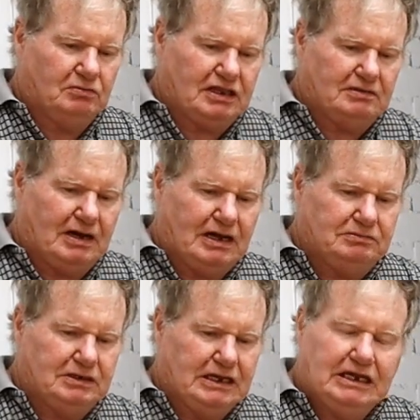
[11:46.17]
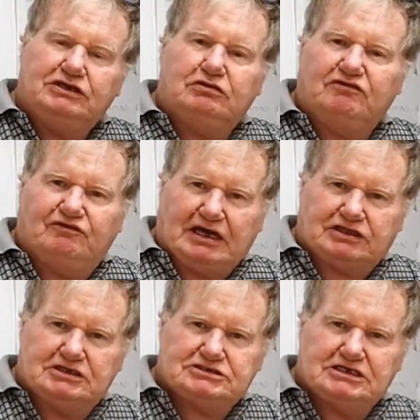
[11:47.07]
of the main hindering
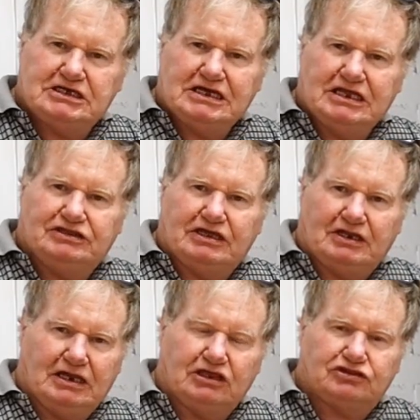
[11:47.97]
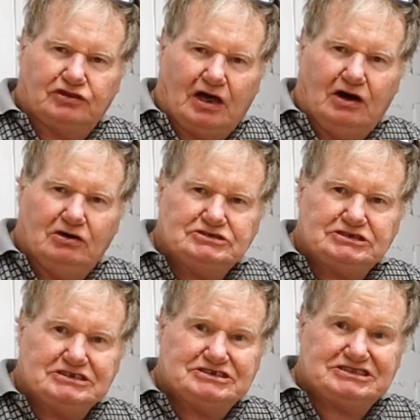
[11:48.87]
factors is that the length of the
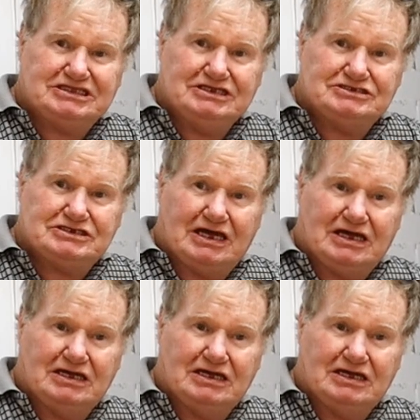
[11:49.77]
hose is